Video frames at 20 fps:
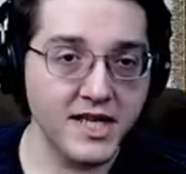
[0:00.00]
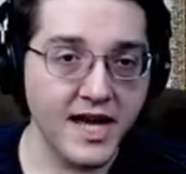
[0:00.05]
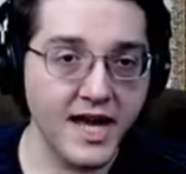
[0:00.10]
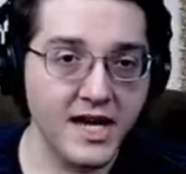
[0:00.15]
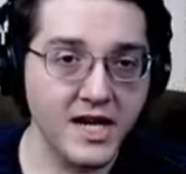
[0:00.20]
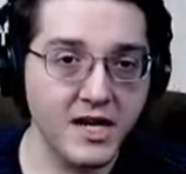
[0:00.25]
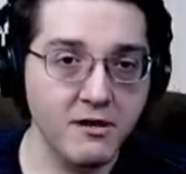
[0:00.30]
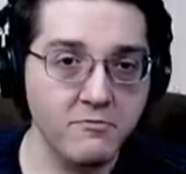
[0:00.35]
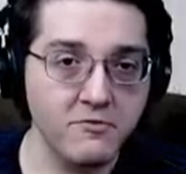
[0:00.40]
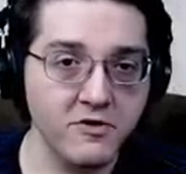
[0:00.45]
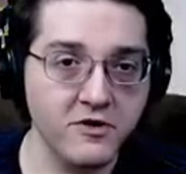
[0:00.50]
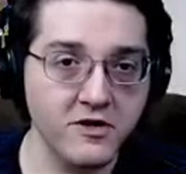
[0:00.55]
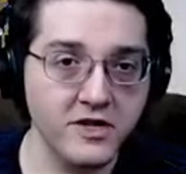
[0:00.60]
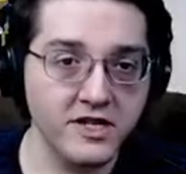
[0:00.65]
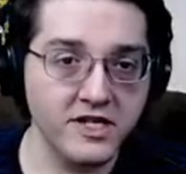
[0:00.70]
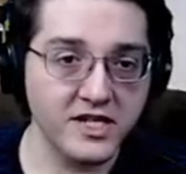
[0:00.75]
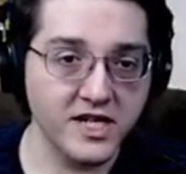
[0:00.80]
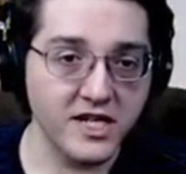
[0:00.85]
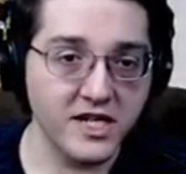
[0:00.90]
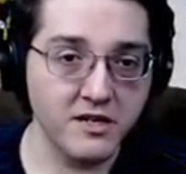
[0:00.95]
that number
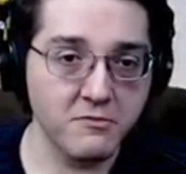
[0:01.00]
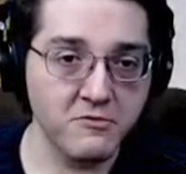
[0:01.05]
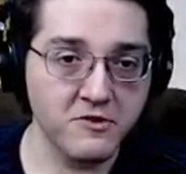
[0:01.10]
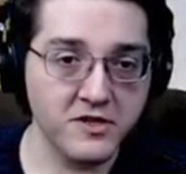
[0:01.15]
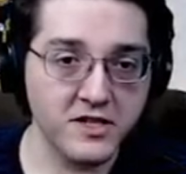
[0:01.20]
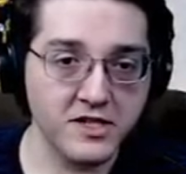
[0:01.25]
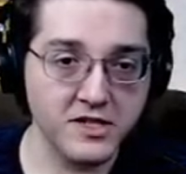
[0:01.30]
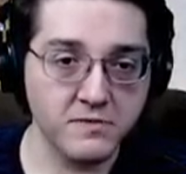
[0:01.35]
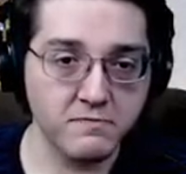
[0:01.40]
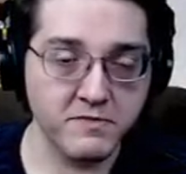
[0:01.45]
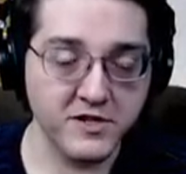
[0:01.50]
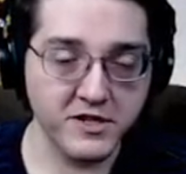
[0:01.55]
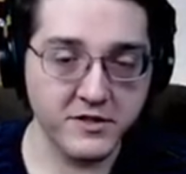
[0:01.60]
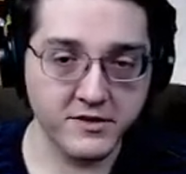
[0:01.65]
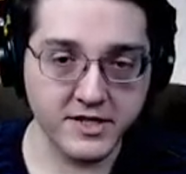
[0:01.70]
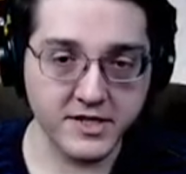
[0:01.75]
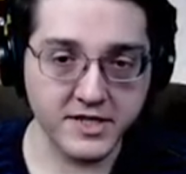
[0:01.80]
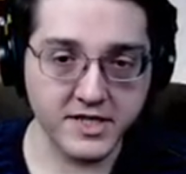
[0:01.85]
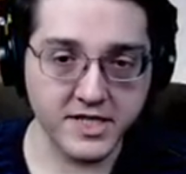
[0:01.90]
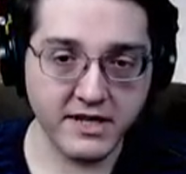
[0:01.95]
is a number that is bigger
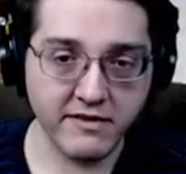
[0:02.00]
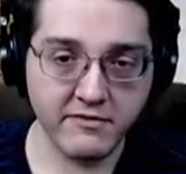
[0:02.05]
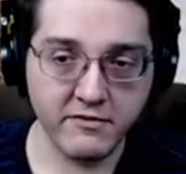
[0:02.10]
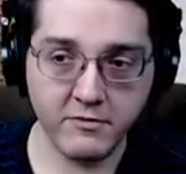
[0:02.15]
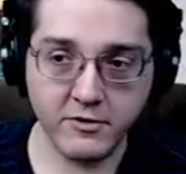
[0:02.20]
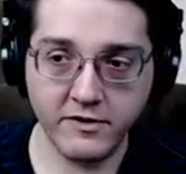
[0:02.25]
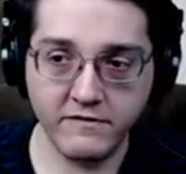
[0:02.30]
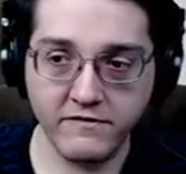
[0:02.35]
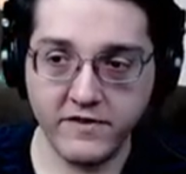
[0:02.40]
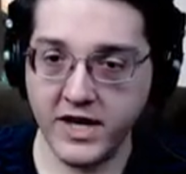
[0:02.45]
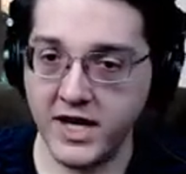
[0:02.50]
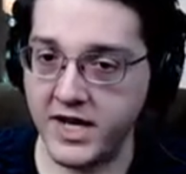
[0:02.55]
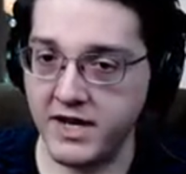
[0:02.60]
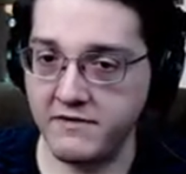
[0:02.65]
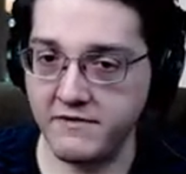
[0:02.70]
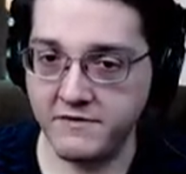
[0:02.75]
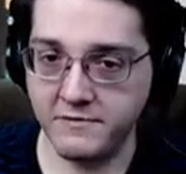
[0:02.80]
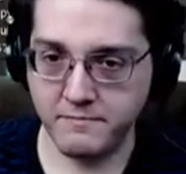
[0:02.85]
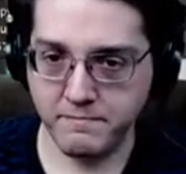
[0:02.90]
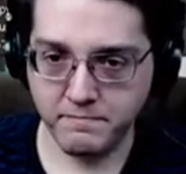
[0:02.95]
than 7.5.
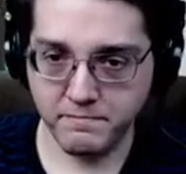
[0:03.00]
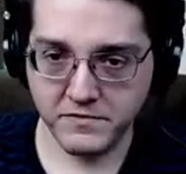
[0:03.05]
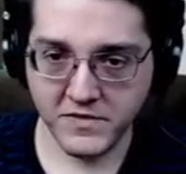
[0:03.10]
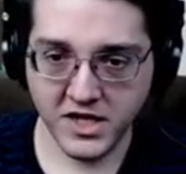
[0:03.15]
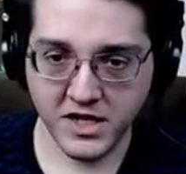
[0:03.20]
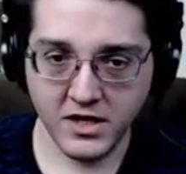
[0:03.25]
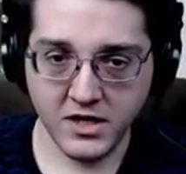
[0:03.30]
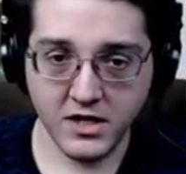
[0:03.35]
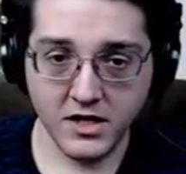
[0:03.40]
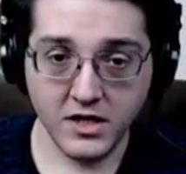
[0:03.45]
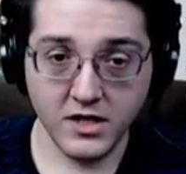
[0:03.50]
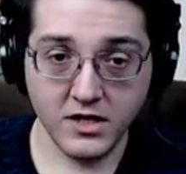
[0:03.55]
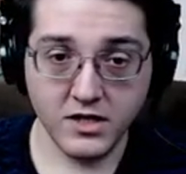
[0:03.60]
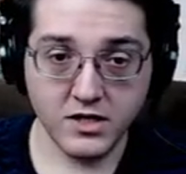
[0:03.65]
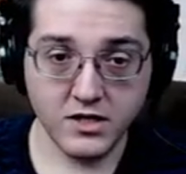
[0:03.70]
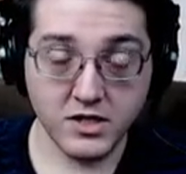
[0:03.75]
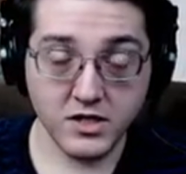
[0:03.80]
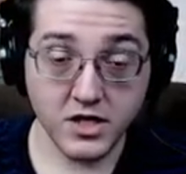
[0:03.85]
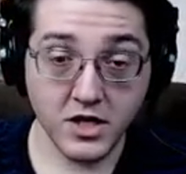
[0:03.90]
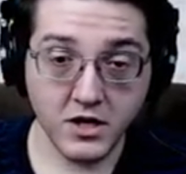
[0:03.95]

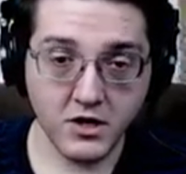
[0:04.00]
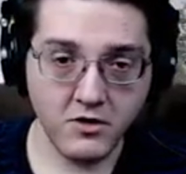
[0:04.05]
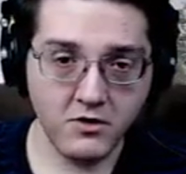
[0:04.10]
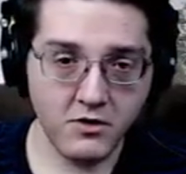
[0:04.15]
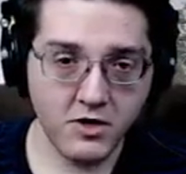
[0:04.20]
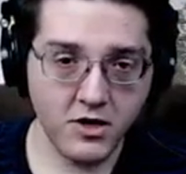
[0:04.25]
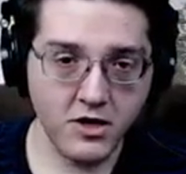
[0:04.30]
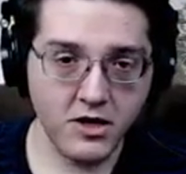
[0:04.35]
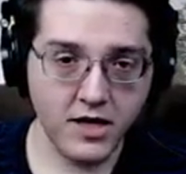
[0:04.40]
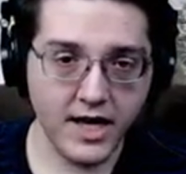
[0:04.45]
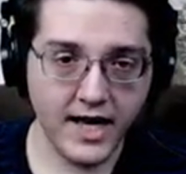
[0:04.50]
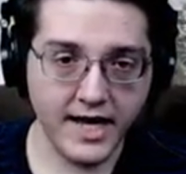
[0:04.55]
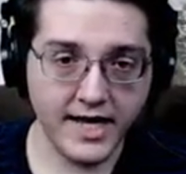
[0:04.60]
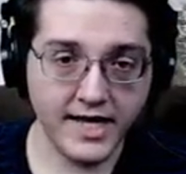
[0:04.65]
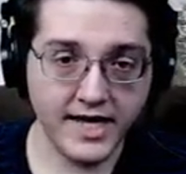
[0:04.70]
So I